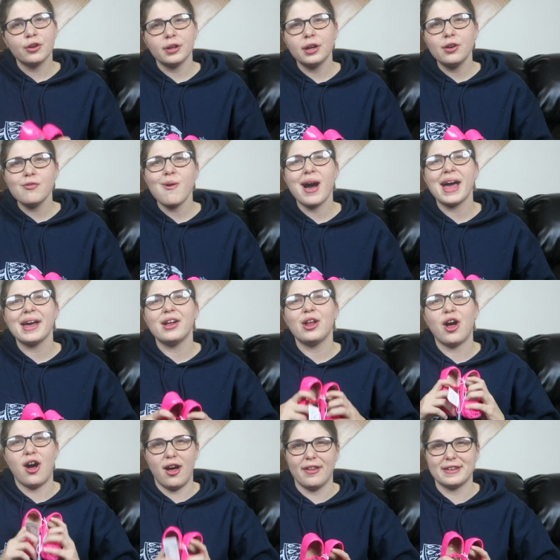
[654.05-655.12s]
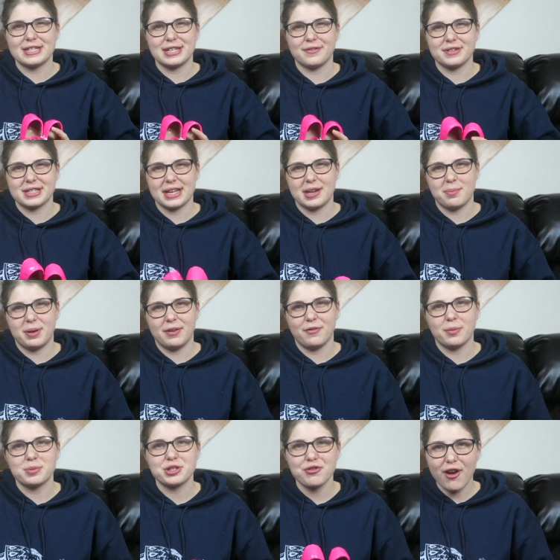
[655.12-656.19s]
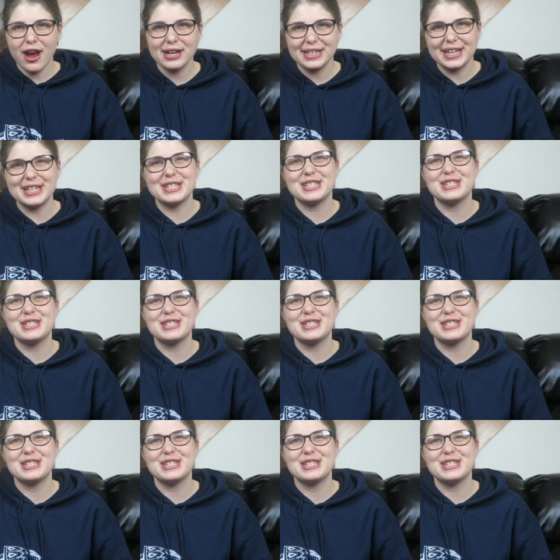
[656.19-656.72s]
For a little while, all this stuff is gonna be from Sharonda,